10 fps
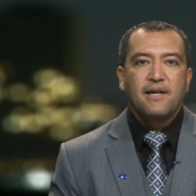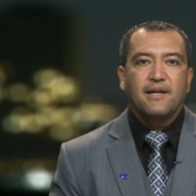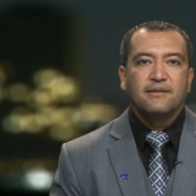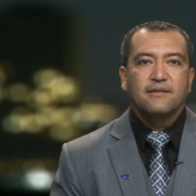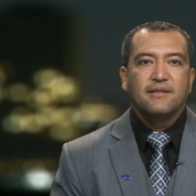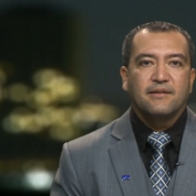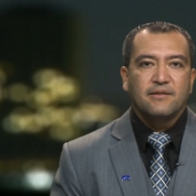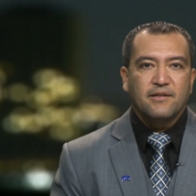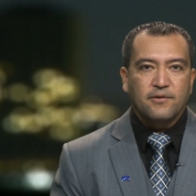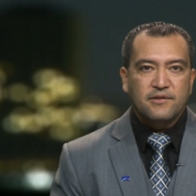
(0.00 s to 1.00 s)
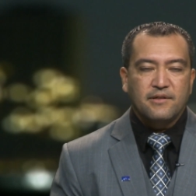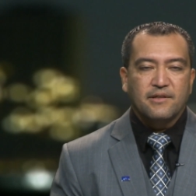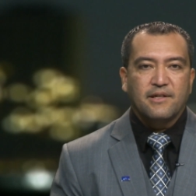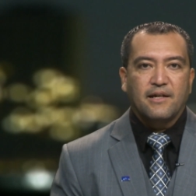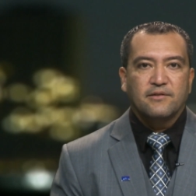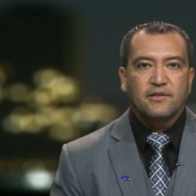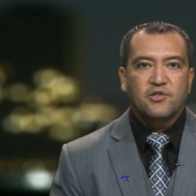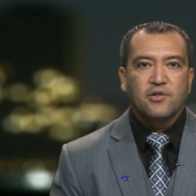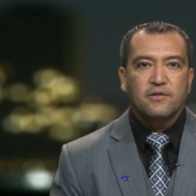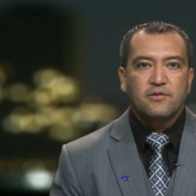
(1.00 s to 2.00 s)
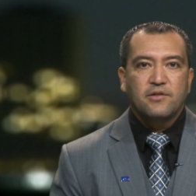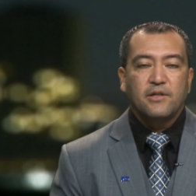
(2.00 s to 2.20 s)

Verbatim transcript: at the Santa Teresita Catholic Church.